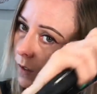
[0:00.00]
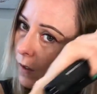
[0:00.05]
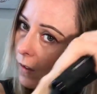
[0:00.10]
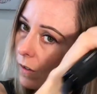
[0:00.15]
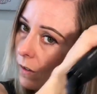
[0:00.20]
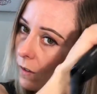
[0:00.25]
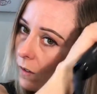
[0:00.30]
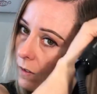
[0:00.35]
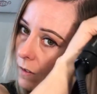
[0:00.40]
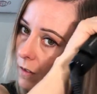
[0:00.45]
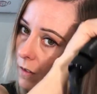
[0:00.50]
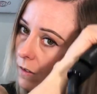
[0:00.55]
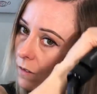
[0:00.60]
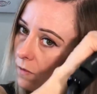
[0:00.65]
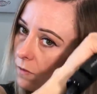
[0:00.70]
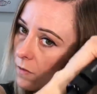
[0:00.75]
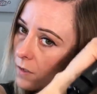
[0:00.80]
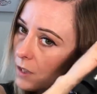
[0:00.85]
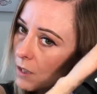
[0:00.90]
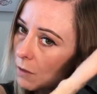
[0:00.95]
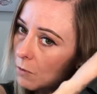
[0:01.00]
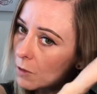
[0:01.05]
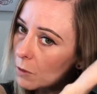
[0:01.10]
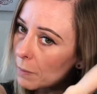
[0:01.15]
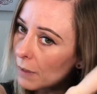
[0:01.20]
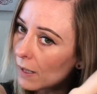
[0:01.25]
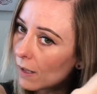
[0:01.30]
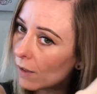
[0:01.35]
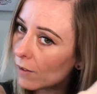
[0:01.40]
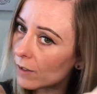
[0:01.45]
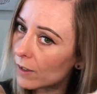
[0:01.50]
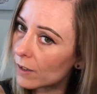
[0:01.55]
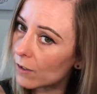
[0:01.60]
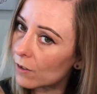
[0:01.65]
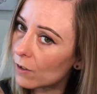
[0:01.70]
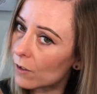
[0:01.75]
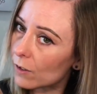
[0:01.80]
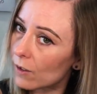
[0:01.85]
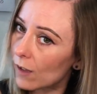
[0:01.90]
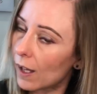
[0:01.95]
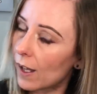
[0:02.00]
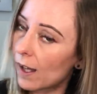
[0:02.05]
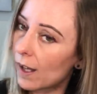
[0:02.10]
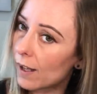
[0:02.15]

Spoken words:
These seem to be gliding through the hair